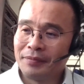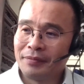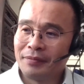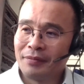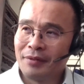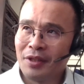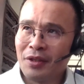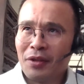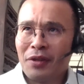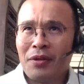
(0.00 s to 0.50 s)

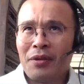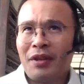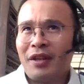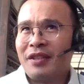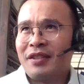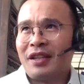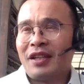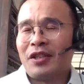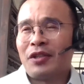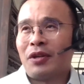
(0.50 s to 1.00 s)
the other
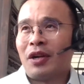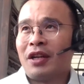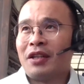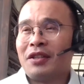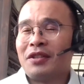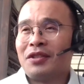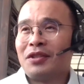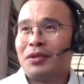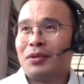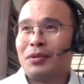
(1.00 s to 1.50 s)
things I try
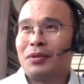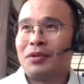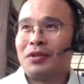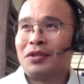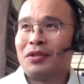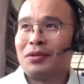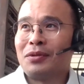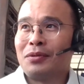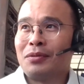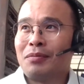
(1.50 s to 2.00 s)
to do
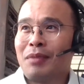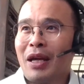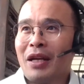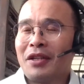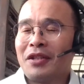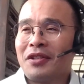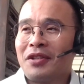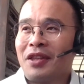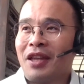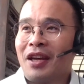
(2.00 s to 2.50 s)
to
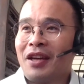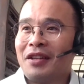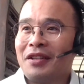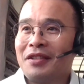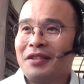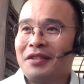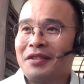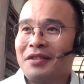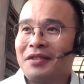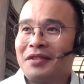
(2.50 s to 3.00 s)
manage that
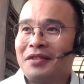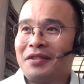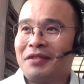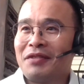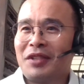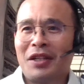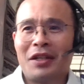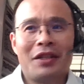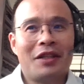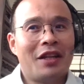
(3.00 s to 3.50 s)
is I've
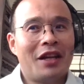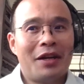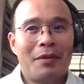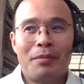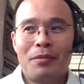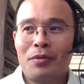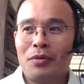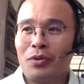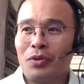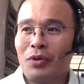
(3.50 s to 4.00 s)
done a lot
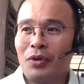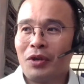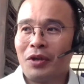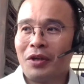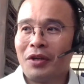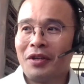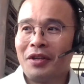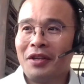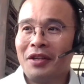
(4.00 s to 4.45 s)
more,